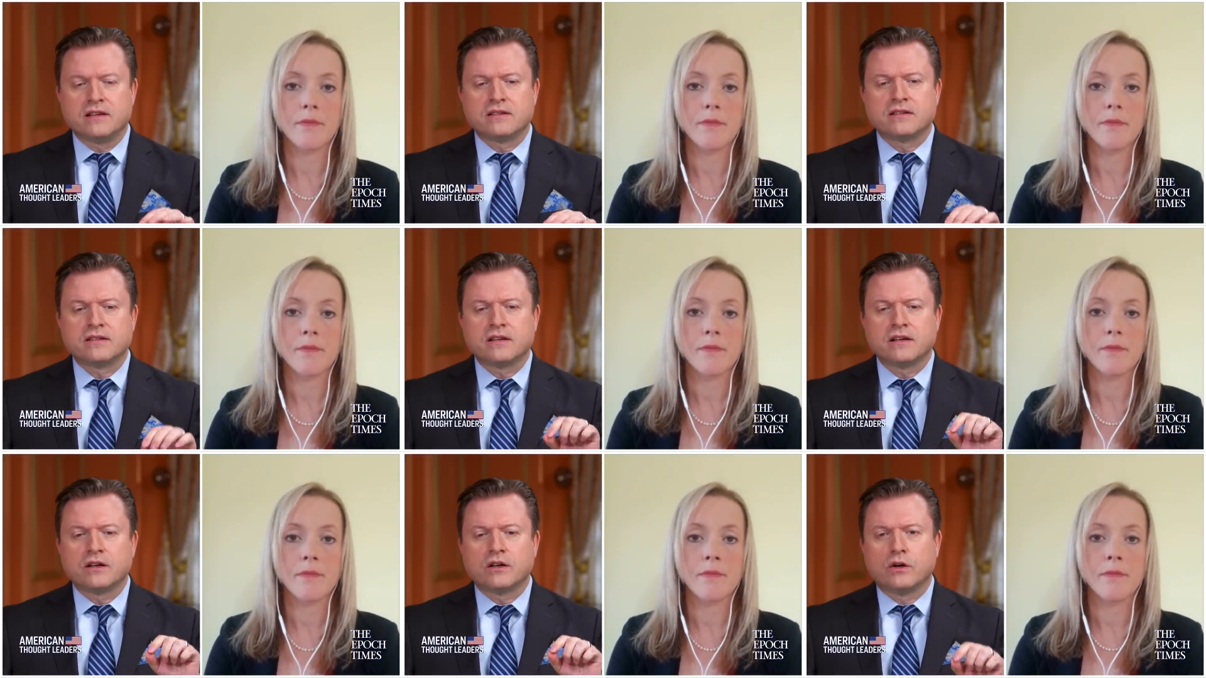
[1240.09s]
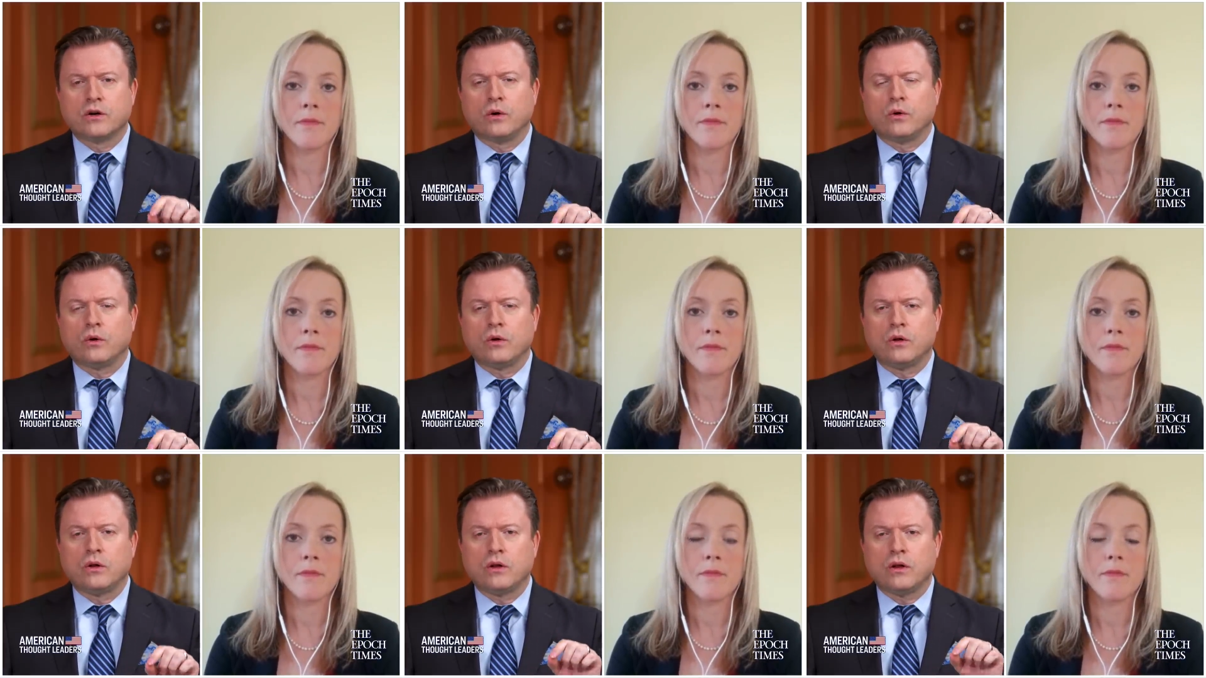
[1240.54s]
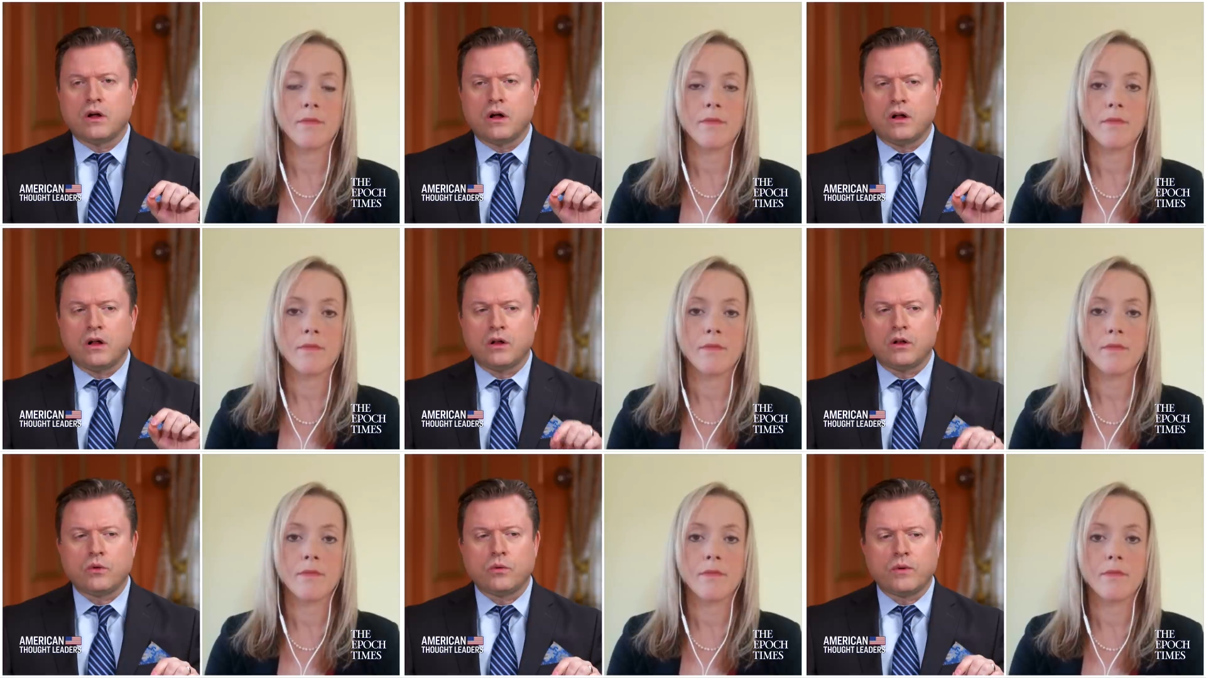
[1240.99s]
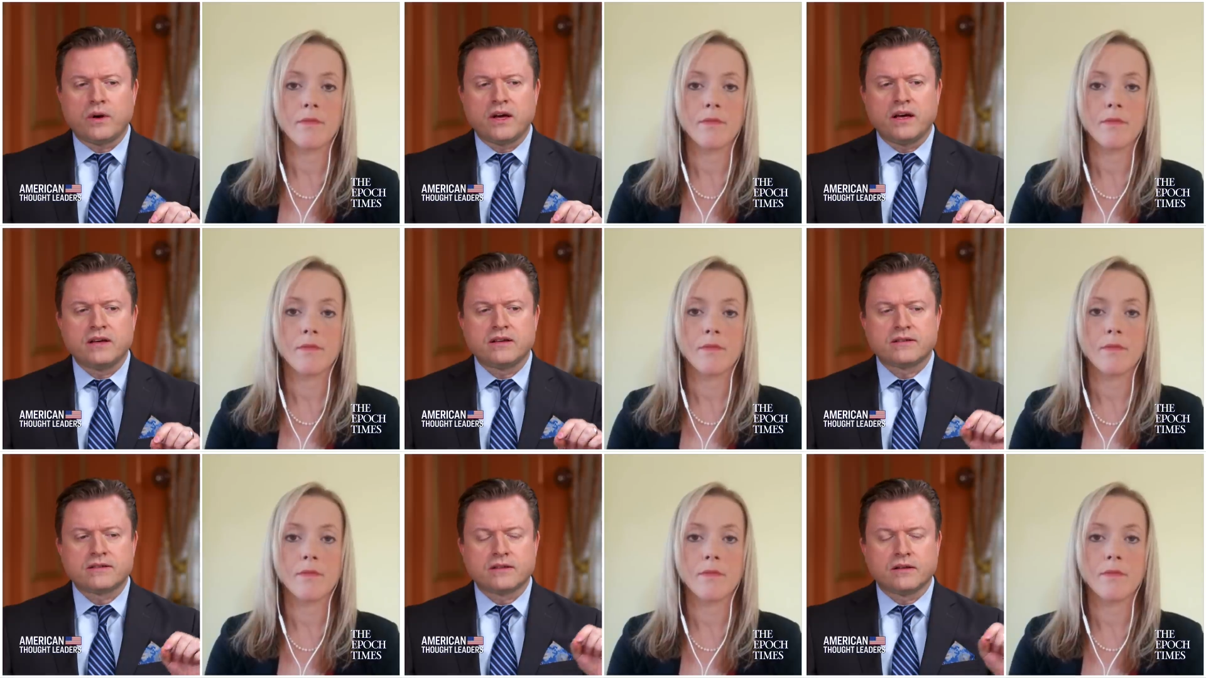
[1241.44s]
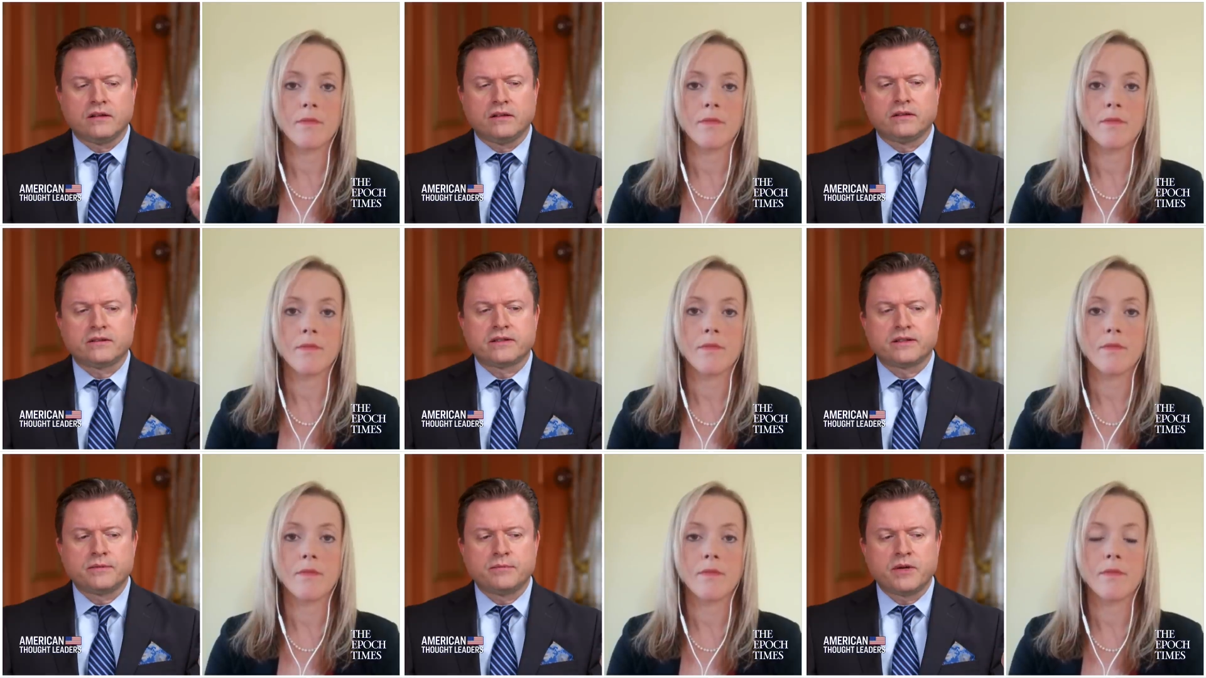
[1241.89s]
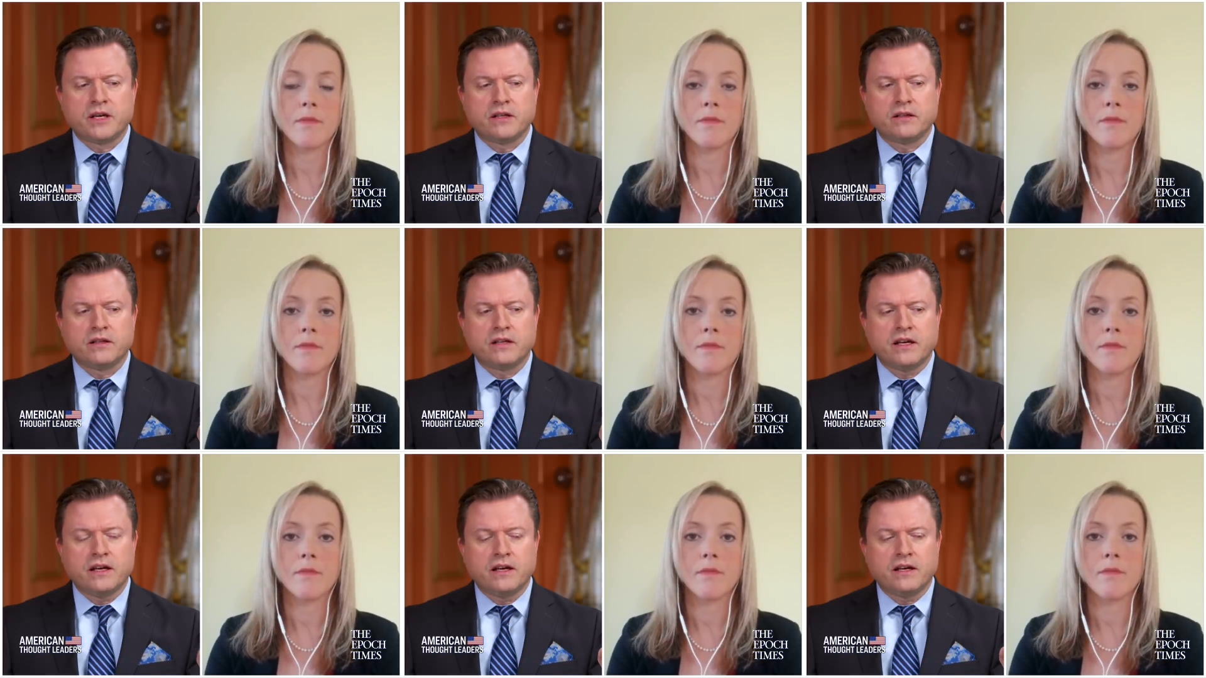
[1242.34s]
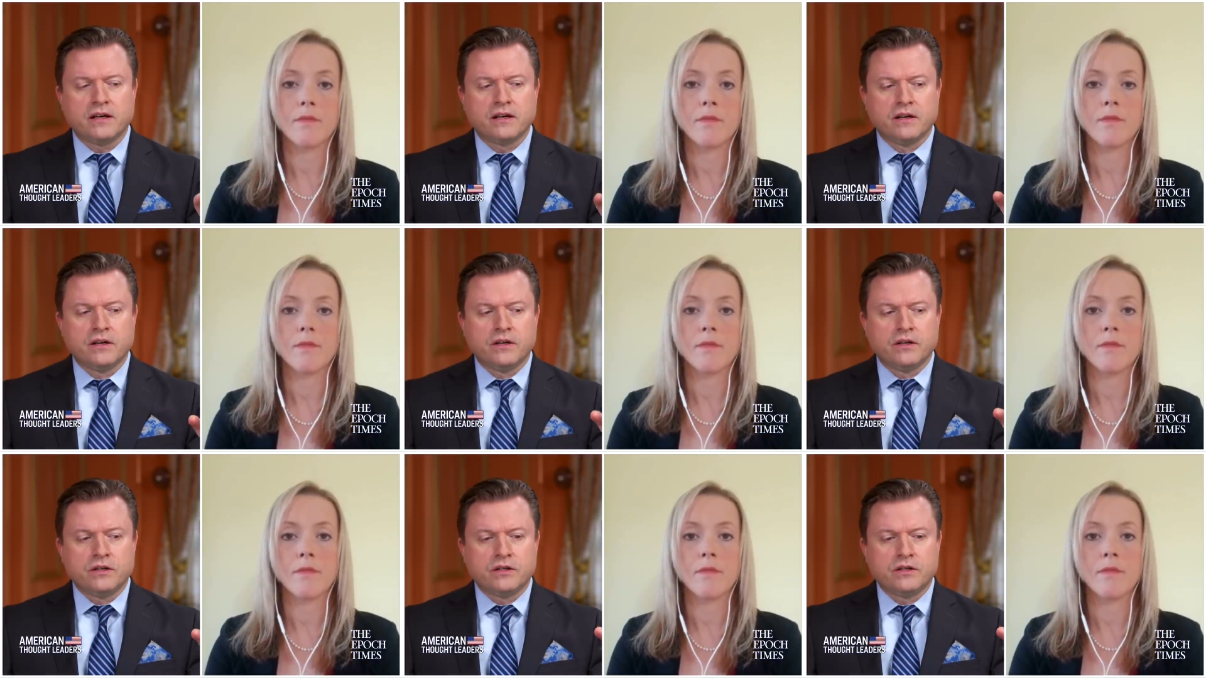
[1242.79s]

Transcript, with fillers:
Speaker 1: is the goal always ultimately